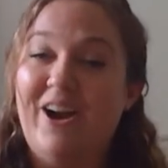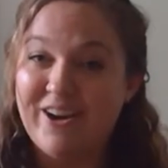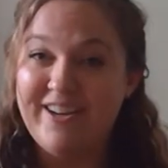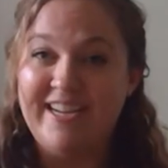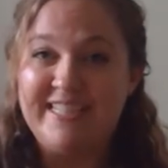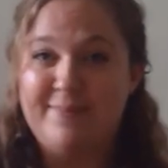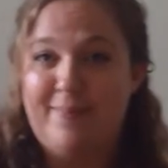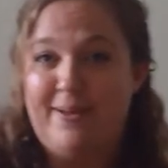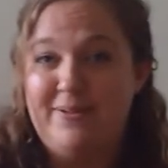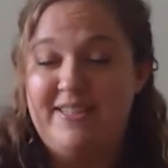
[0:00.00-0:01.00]
Our next
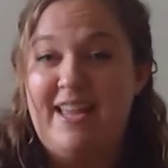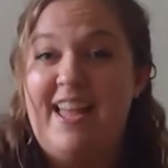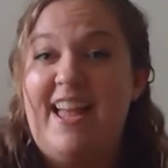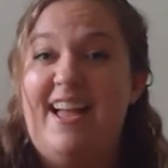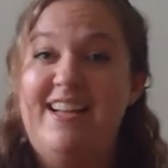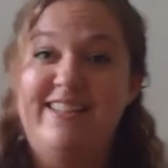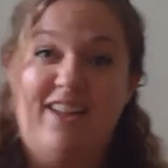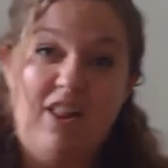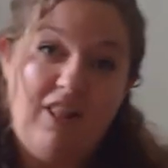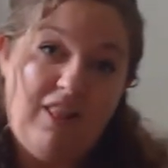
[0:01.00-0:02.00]
bounce has
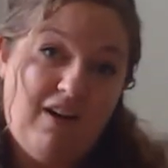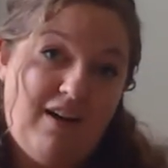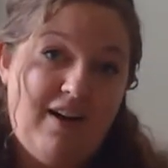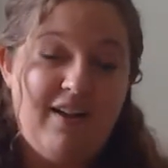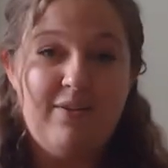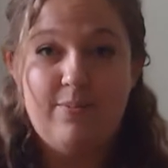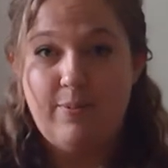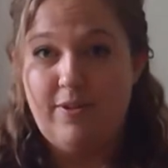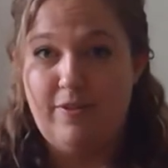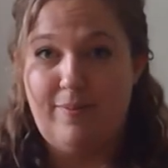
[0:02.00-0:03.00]
a lot of
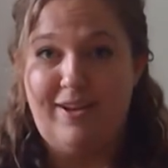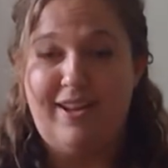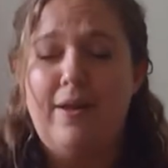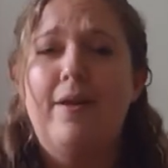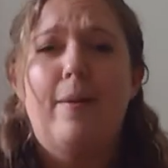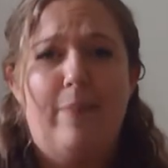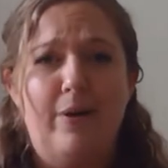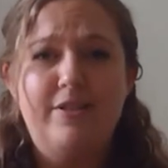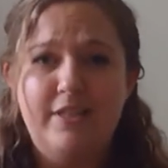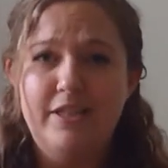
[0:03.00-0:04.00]
rhythm in it.
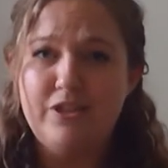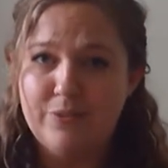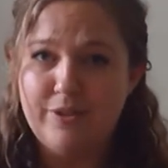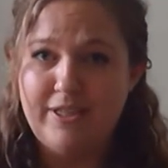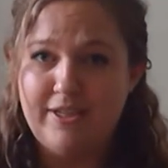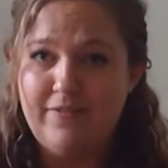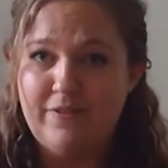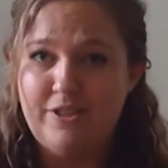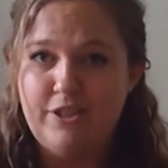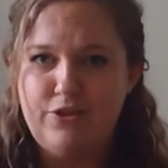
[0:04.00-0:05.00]
Bouncing is really good
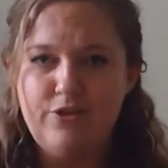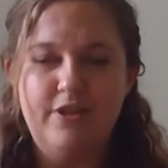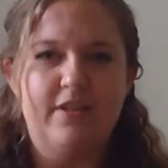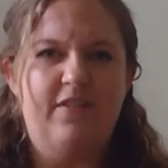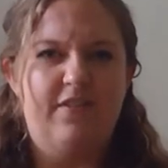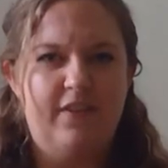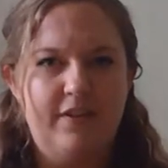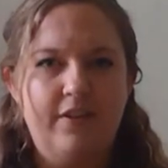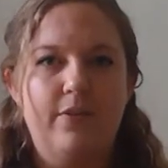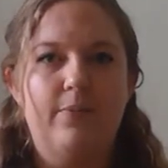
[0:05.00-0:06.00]
for children to
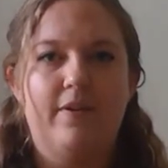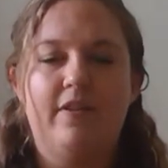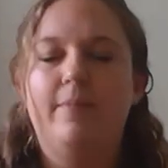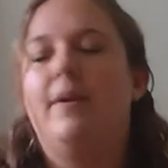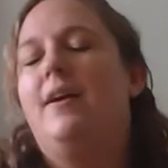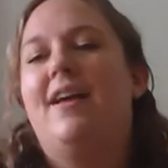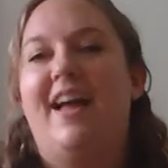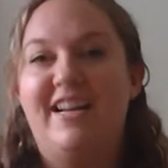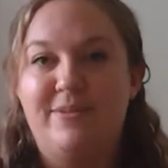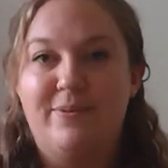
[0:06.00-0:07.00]
feel the rhythm
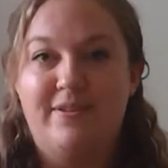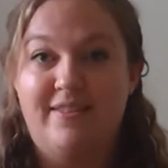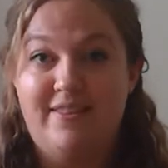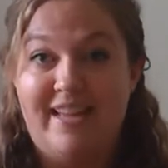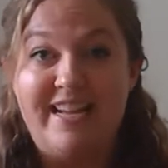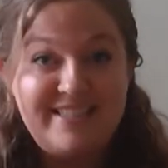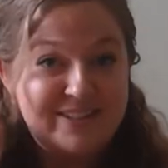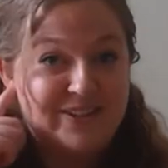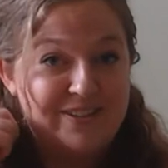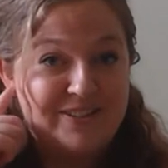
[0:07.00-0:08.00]
as
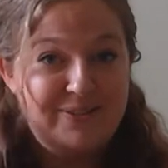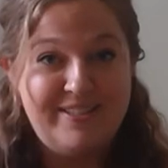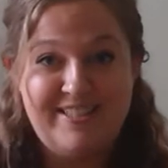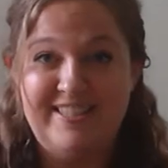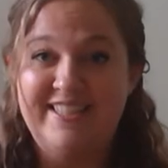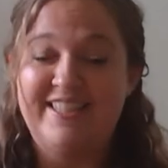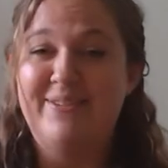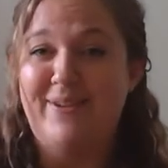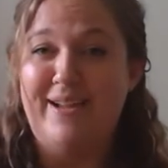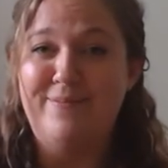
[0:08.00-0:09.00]
they're also listening to
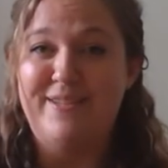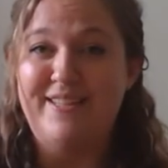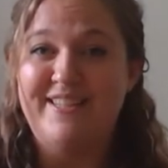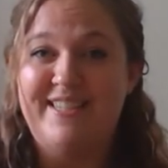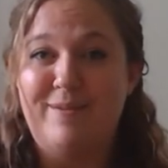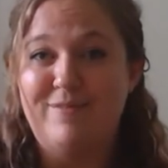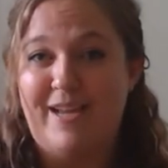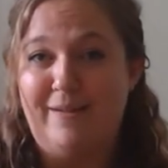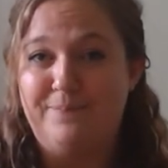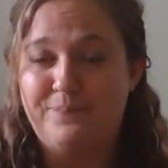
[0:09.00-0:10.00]
the rhymes at the same
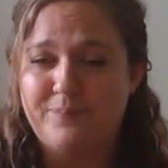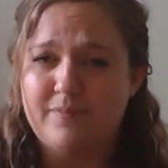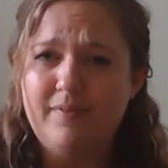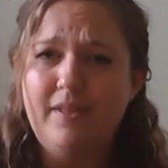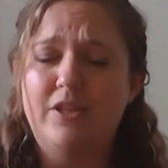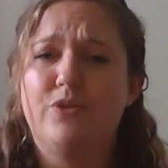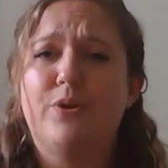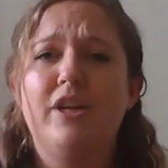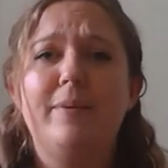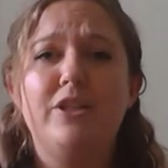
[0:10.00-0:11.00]
time. So
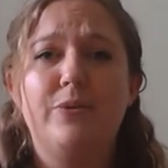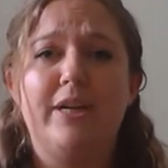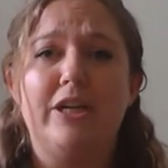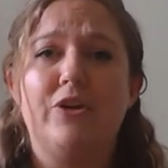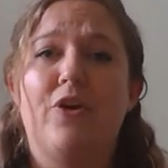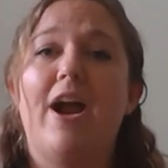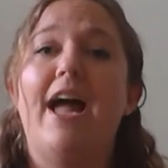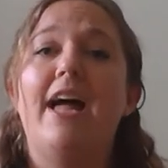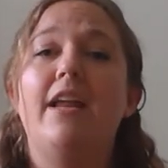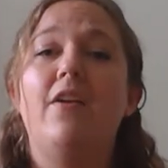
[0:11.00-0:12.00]
we're gonna be doing
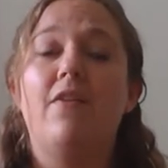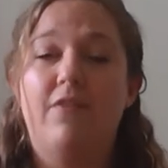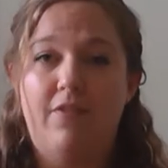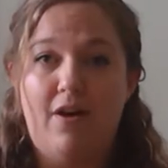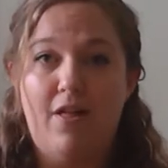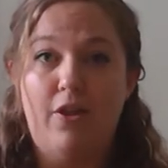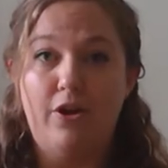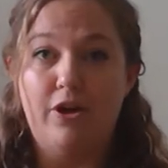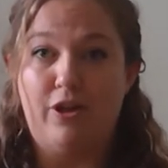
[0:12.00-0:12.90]
grandfather